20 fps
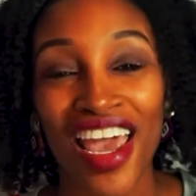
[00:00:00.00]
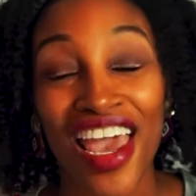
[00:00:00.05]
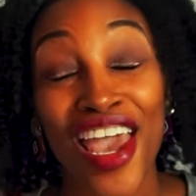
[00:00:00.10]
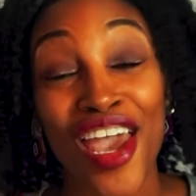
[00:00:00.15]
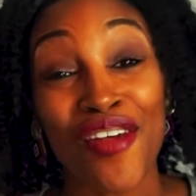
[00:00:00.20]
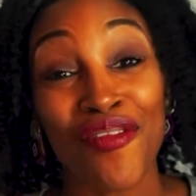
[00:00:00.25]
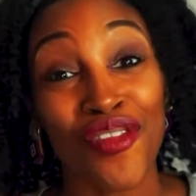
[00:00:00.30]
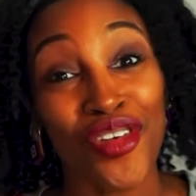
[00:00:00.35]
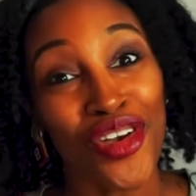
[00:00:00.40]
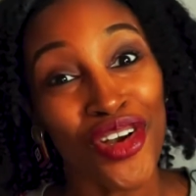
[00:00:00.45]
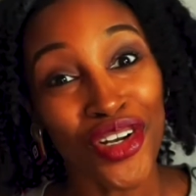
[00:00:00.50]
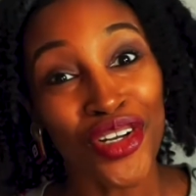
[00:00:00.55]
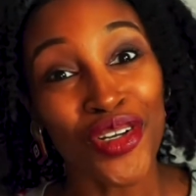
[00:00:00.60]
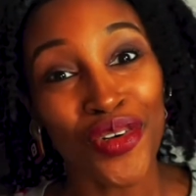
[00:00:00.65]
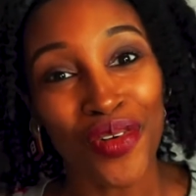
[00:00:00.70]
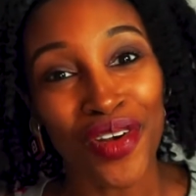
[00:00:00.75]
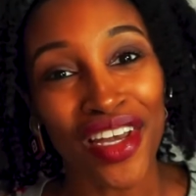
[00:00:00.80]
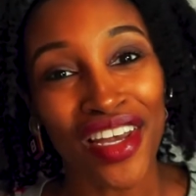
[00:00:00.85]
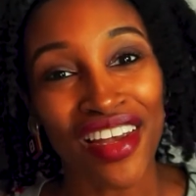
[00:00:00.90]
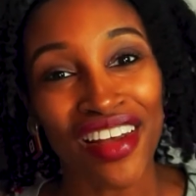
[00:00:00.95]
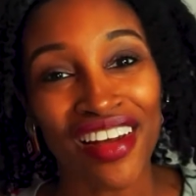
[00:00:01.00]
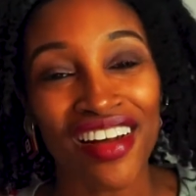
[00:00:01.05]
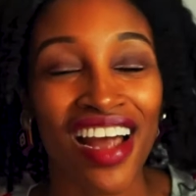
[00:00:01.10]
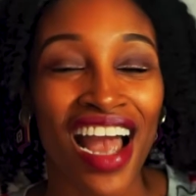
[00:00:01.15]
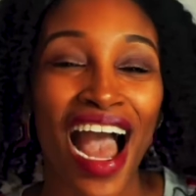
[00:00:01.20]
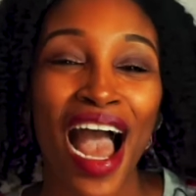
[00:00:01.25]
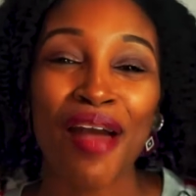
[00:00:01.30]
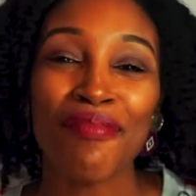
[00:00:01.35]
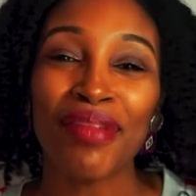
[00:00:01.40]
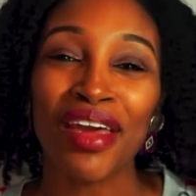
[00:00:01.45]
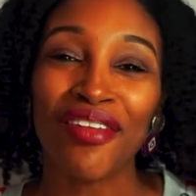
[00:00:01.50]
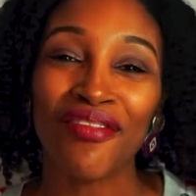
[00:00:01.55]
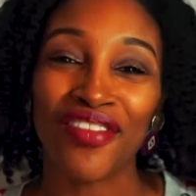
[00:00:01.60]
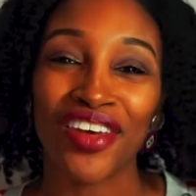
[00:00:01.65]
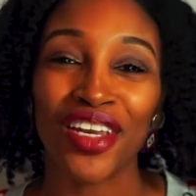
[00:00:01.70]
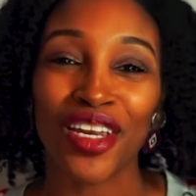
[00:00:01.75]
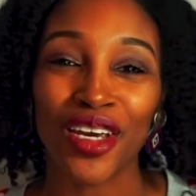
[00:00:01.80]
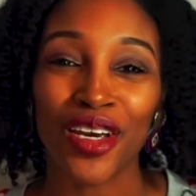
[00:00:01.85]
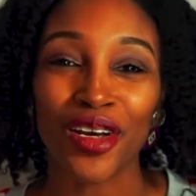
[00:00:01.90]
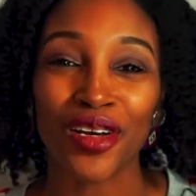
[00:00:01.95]
If you're new here, I make
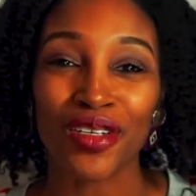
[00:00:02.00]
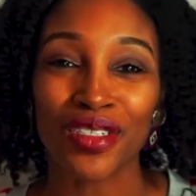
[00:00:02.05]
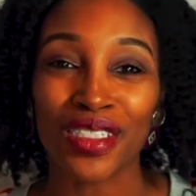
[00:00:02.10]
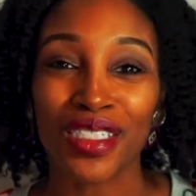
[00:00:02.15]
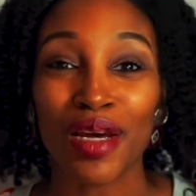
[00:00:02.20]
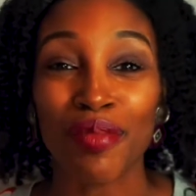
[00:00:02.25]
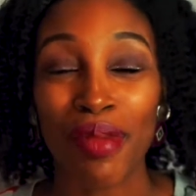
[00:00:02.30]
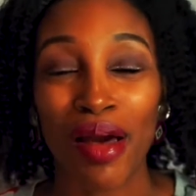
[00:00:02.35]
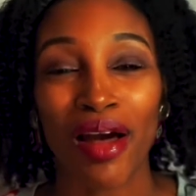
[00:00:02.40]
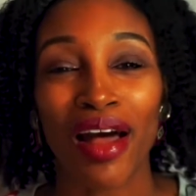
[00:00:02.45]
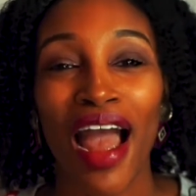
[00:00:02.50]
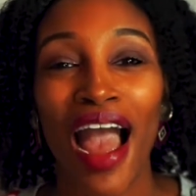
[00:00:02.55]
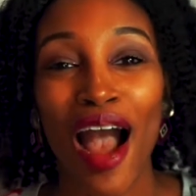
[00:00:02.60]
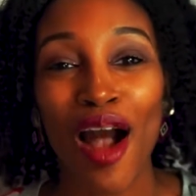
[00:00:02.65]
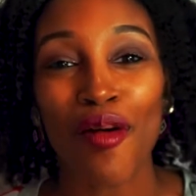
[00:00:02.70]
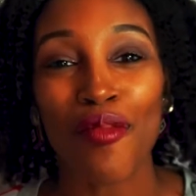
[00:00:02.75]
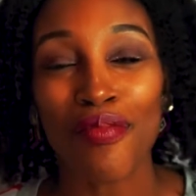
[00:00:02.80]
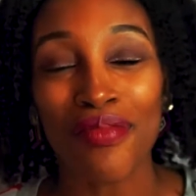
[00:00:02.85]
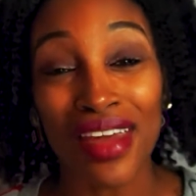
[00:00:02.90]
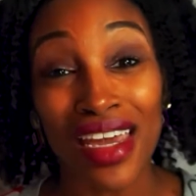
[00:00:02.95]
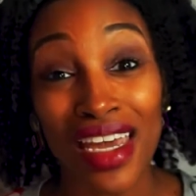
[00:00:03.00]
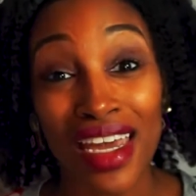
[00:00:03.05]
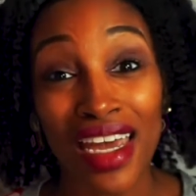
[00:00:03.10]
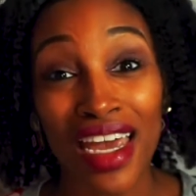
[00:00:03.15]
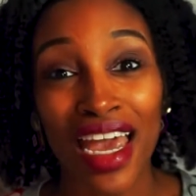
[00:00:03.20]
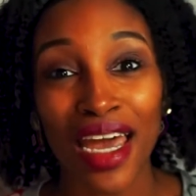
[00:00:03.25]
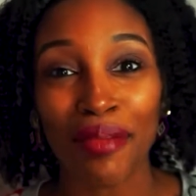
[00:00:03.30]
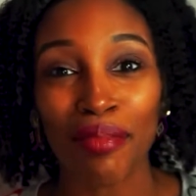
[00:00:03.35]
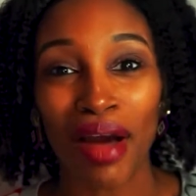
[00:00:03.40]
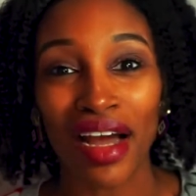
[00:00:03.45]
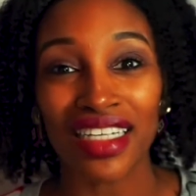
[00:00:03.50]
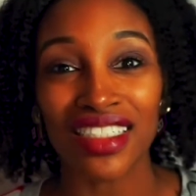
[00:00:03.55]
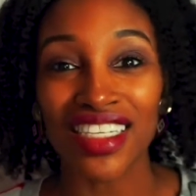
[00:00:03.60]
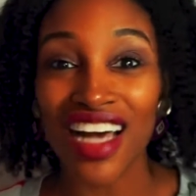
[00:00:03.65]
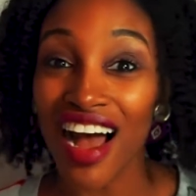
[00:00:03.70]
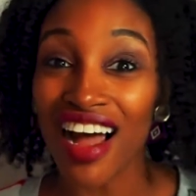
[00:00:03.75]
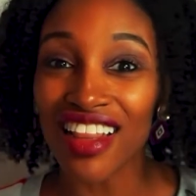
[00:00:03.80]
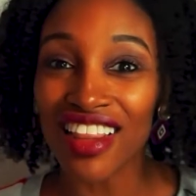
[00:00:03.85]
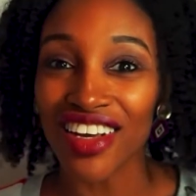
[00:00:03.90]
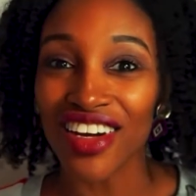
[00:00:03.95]
videos about how me and my
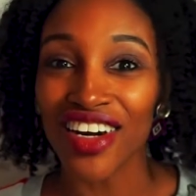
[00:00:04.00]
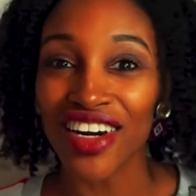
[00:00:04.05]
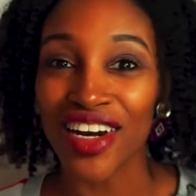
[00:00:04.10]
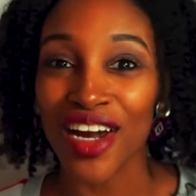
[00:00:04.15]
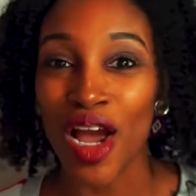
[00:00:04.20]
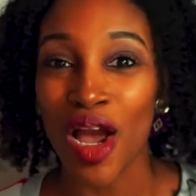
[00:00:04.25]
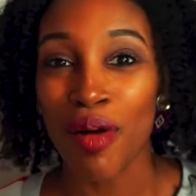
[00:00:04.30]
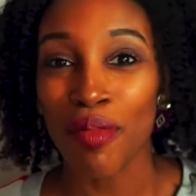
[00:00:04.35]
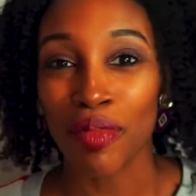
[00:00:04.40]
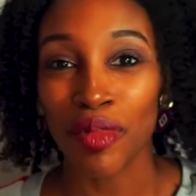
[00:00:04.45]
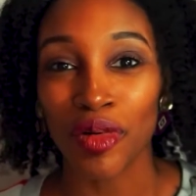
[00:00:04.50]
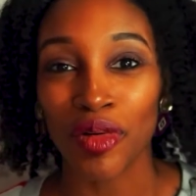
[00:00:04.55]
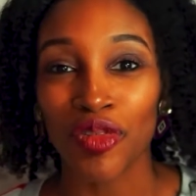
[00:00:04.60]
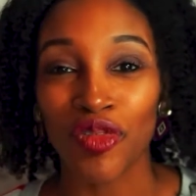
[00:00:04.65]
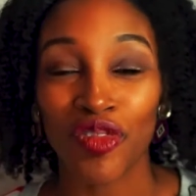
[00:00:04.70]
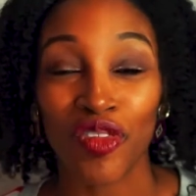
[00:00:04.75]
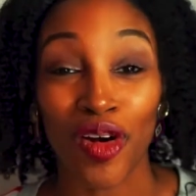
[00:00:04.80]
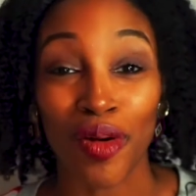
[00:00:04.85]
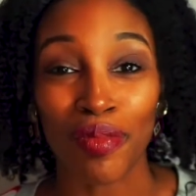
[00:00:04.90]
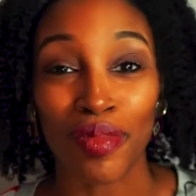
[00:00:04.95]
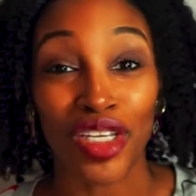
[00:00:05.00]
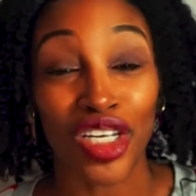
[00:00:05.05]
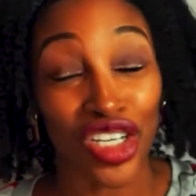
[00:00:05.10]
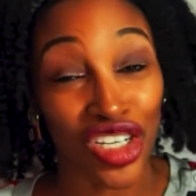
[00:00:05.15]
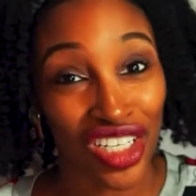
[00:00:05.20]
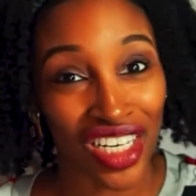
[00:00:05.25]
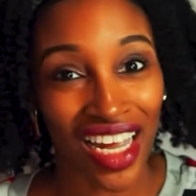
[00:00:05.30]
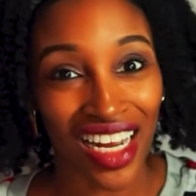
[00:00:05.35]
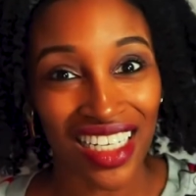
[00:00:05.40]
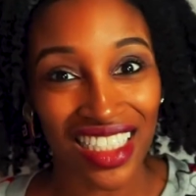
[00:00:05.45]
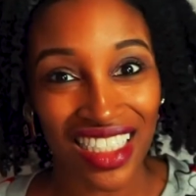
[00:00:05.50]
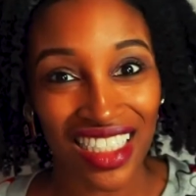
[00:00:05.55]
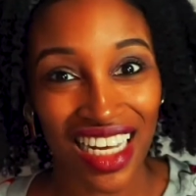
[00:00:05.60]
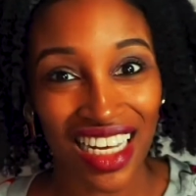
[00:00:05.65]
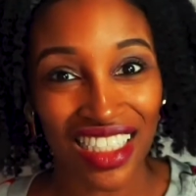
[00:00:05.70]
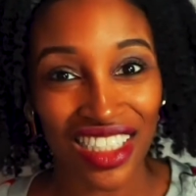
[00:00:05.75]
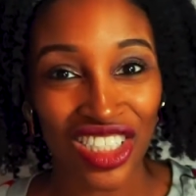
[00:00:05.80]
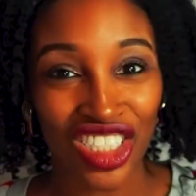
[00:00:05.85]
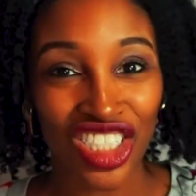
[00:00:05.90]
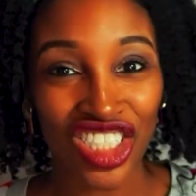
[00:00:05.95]
toddler moved from the United
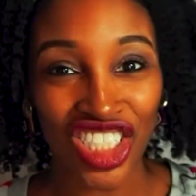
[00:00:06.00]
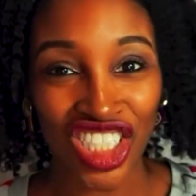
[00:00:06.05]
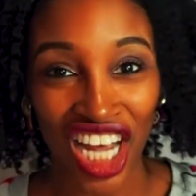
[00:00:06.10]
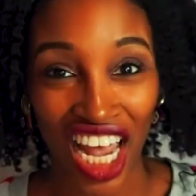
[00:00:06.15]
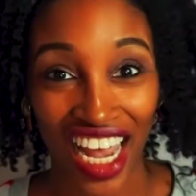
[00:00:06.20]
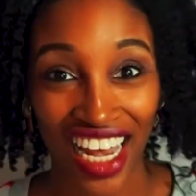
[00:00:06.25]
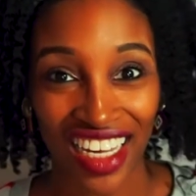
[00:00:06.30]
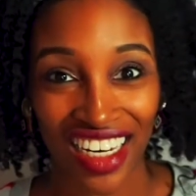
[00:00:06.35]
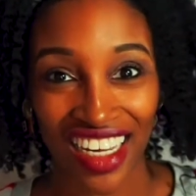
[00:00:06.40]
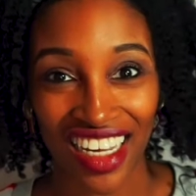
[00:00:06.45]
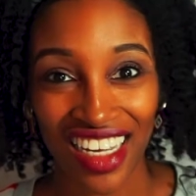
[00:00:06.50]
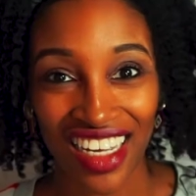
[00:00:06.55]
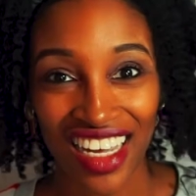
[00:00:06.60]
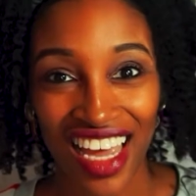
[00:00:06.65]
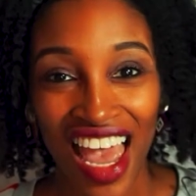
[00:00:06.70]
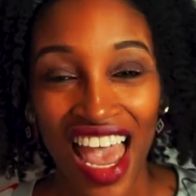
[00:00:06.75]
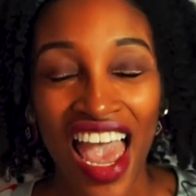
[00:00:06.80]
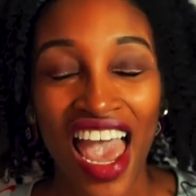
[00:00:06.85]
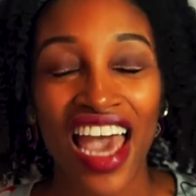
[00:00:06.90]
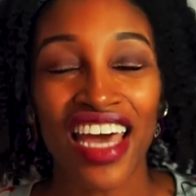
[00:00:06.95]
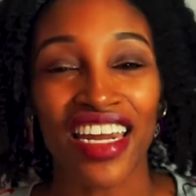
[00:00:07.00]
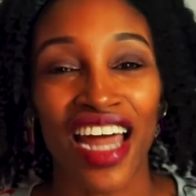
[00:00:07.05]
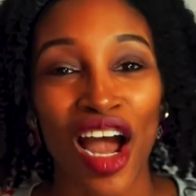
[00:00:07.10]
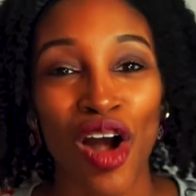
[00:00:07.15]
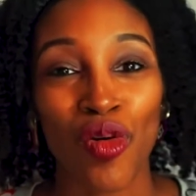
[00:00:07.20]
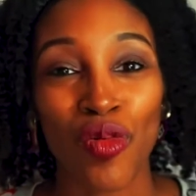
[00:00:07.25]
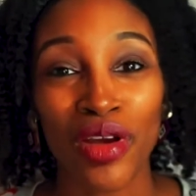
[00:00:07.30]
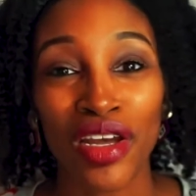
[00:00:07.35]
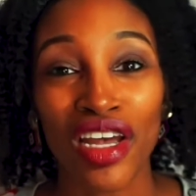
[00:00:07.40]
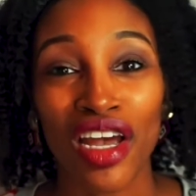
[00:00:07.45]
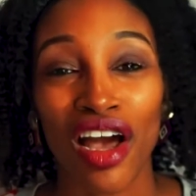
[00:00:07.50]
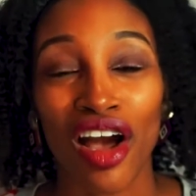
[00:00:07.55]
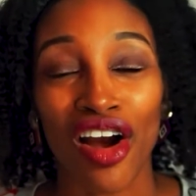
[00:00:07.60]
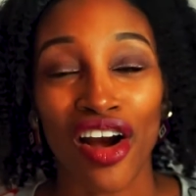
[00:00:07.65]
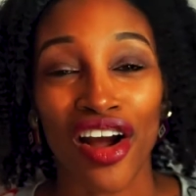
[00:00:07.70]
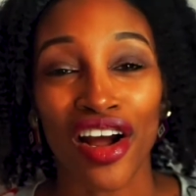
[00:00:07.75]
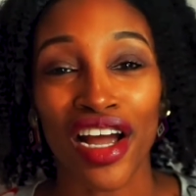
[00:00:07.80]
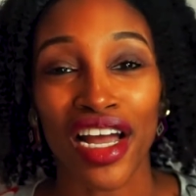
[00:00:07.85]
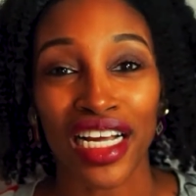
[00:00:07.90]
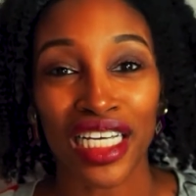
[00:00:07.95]
States to China and how we
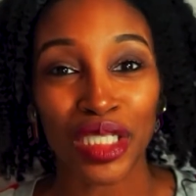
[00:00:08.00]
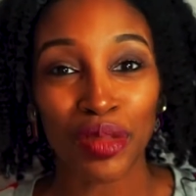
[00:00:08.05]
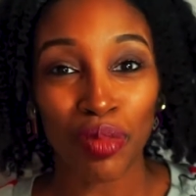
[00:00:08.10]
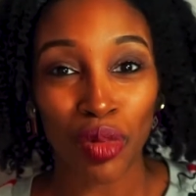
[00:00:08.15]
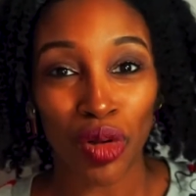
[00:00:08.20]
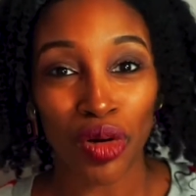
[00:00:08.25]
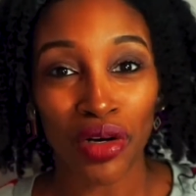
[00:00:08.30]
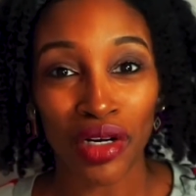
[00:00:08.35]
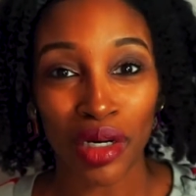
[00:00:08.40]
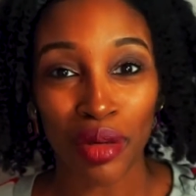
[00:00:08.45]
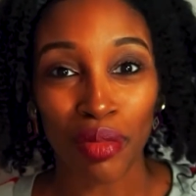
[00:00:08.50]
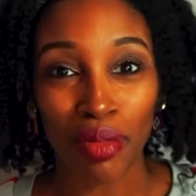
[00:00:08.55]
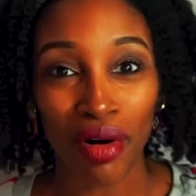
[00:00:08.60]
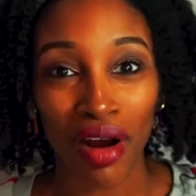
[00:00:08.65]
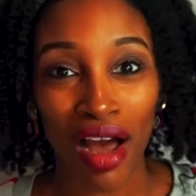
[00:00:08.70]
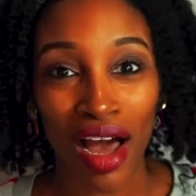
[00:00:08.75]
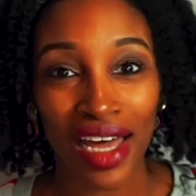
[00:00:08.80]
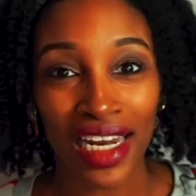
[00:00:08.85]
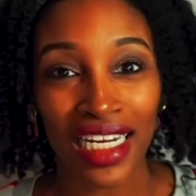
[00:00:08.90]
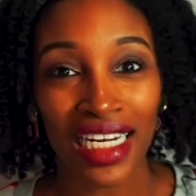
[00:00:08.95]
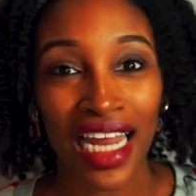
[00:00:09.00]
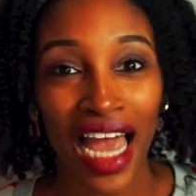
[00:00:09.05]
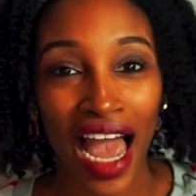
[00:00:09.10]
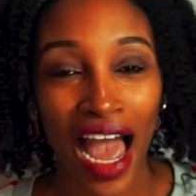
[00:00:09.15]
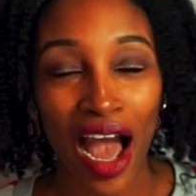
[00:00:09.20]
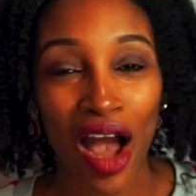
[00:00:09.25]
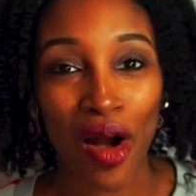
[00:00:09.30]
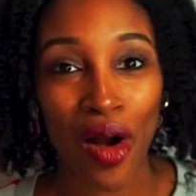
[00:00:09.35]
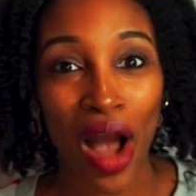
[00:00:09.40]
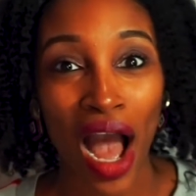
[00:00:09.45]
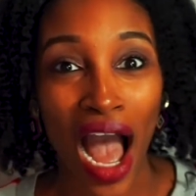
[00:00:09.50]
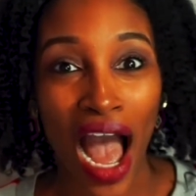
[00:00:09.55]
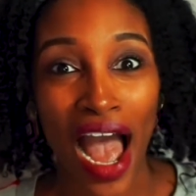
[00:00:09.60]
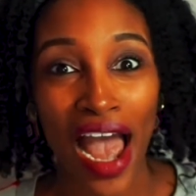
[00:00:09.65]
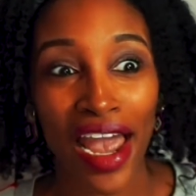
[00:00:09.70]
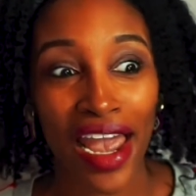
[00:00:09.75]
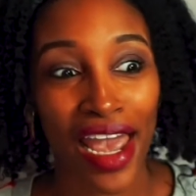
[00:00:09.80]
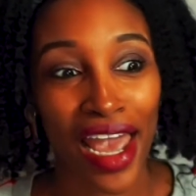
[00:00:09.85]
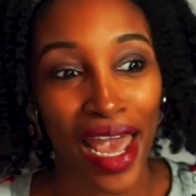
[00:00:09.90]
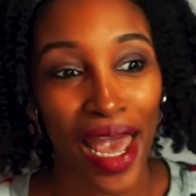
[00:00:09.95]
are exploring abroad and how
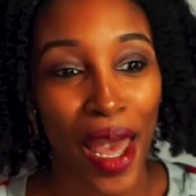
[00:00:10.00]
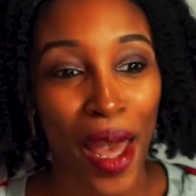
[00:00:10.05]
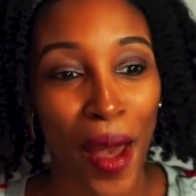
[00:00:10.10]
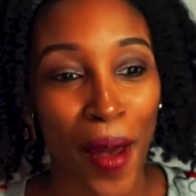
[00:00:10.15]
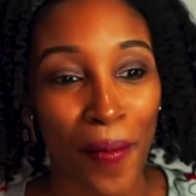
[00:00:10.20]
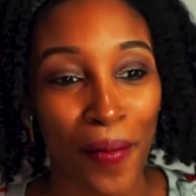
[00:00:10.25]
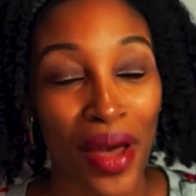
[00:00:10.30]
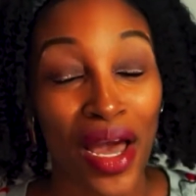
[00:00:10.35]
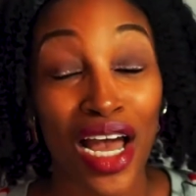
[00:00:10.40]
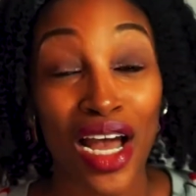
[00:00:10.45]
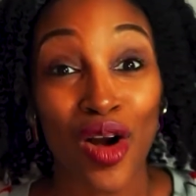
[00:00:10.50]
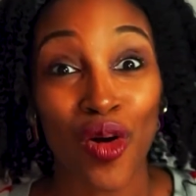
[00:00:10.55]
I am